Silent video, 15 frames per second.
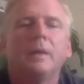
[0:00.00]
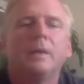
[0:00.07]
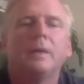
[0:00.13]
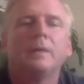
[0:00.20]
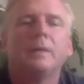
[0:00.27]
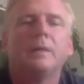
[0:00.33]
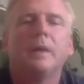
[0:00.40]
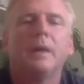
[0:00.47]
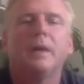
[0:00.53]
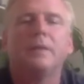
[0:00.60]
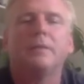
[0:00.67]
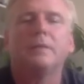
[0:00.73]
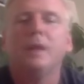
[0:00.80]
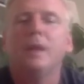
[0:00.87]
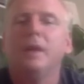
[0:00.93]

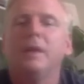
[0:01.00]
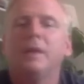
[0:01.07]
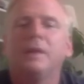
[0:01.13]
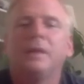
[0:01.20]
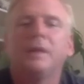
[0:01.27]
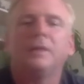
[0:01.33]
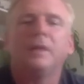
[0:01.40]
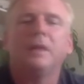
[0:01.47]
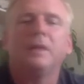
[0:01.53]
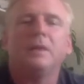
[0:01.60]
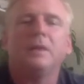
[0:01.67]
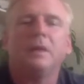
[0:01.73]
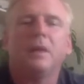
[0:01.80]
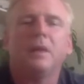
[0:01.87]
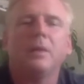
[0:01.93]
Nice. Get that
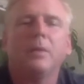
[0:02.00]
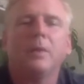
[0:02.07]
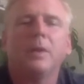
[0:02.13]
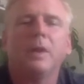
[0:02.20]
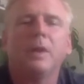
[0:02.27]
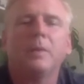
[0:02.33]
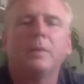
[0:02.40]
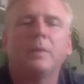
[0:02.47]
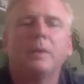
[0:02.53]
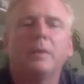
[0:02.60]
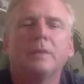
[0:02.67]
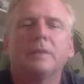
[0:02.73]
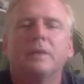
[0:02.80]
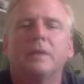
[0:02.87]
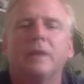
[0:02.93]
knee all the way up.
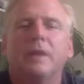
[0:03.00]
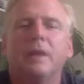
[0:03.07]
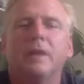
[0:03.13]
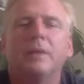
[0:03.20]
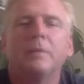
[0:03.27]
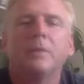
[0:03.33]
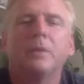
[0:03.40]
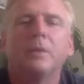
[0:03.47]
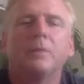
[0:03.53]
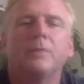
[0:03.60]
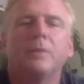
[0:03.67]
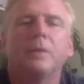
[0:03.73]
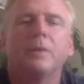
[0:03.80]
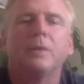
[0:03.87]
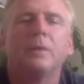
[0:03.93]
Nice, Alita. Beautiful.